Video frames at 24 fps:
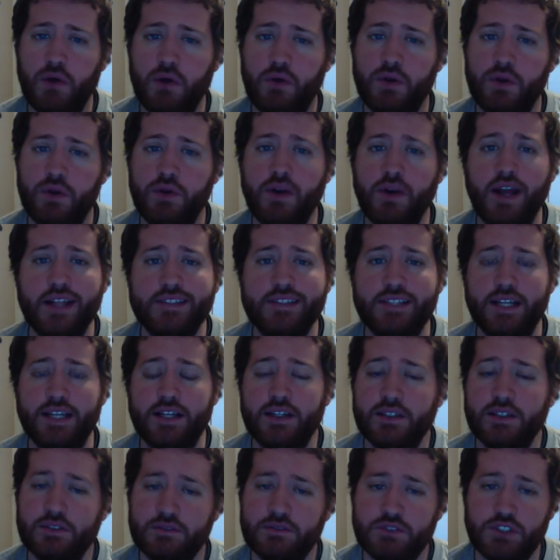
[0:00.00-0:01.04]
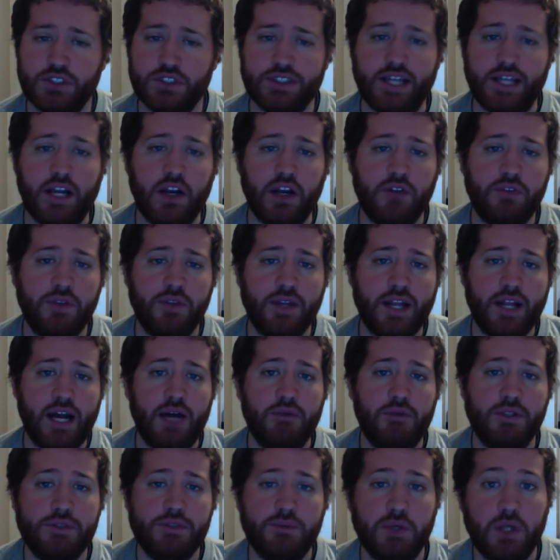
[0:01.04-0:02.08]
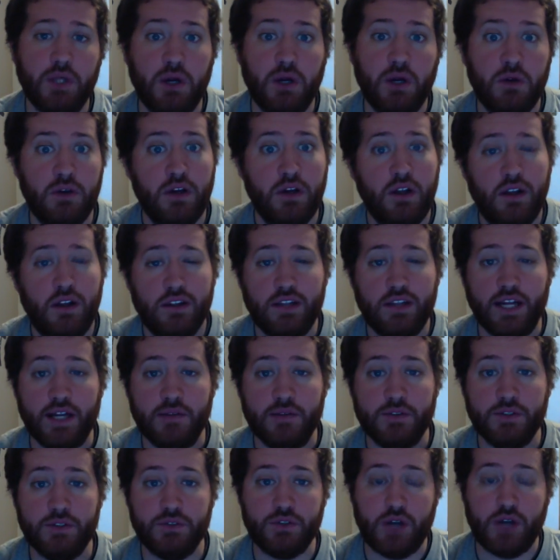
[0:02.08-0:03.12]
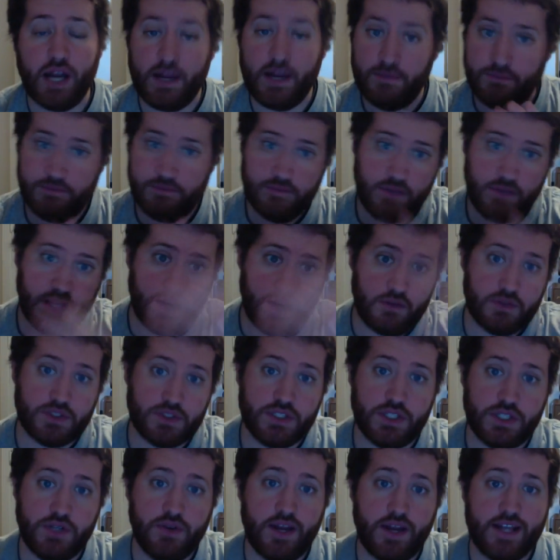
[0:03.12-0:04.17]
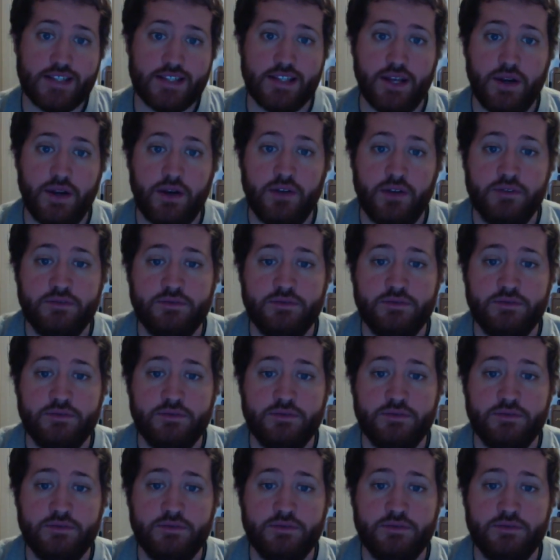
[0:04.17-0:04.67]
what you guys think. So sound off in the comments below, like and subscribe, and I will see you guys later.